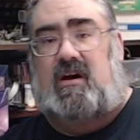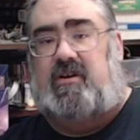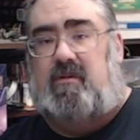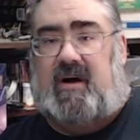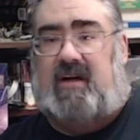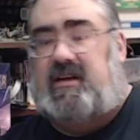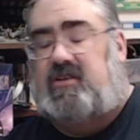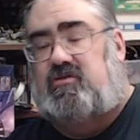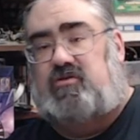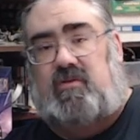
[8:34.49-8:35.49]
your
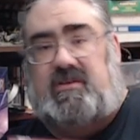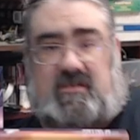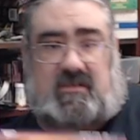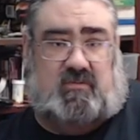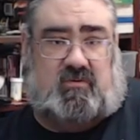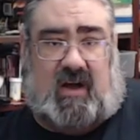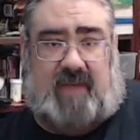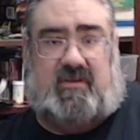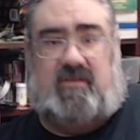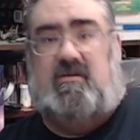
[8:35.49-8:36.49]
podcatcher of choice and subscribed
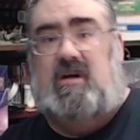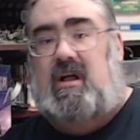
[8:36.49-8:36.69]
to.